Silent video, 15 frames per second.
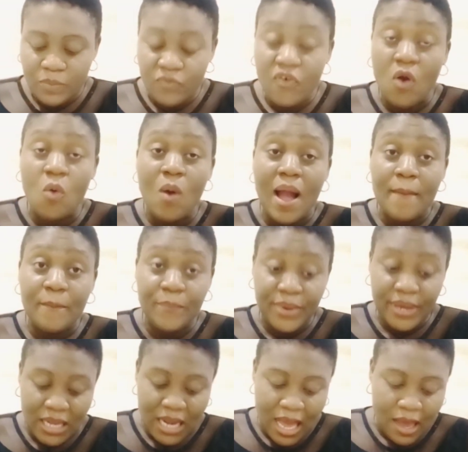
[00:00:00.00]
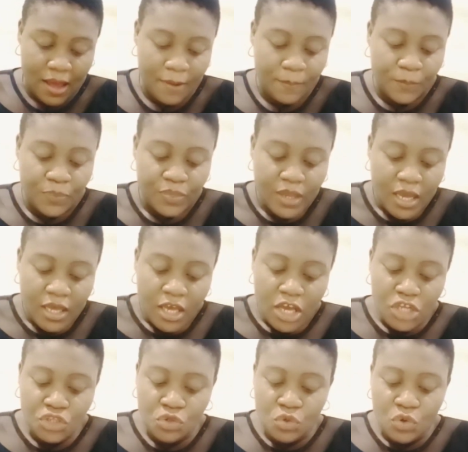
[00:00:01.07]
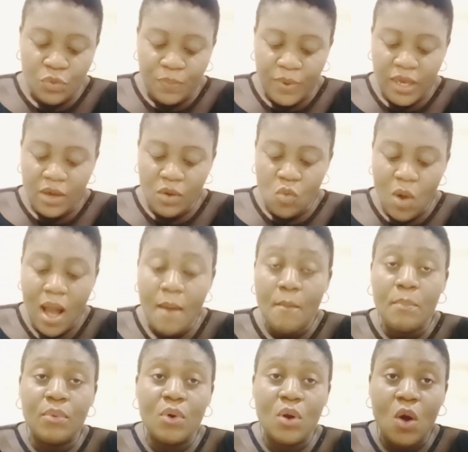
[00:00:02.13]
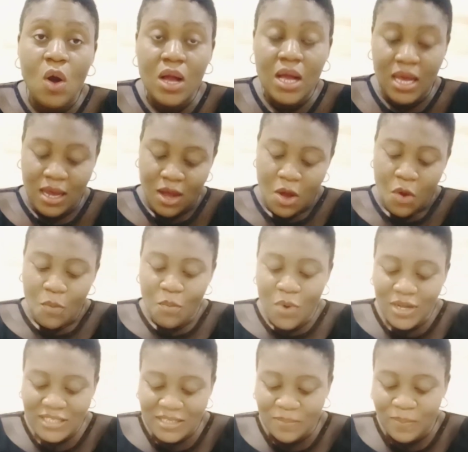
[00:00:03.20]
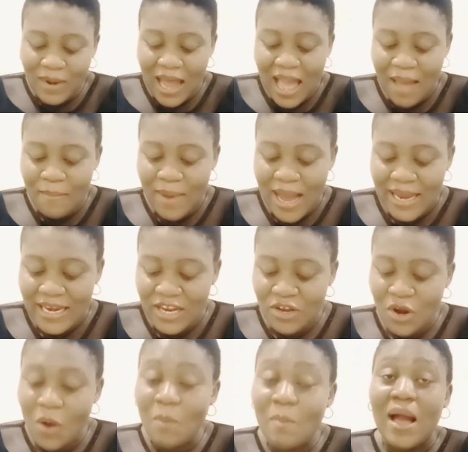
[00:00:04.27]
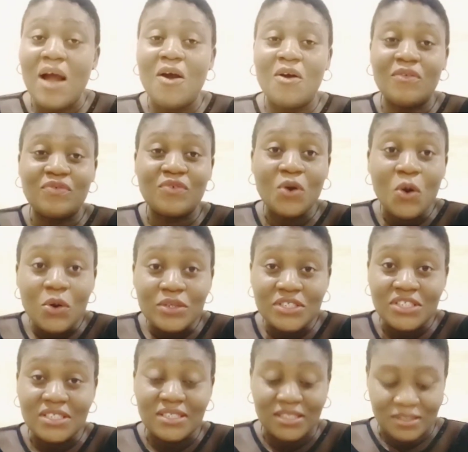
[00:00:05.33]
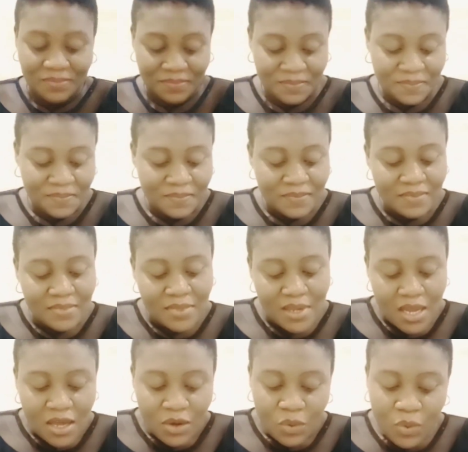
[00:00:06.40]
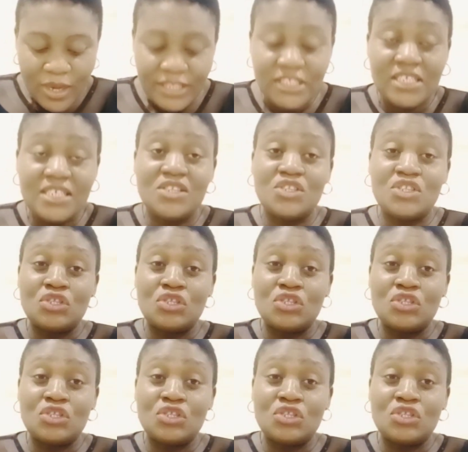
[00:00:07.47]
for one pillar, it will be 1 block multiplied by the number of coaches, which is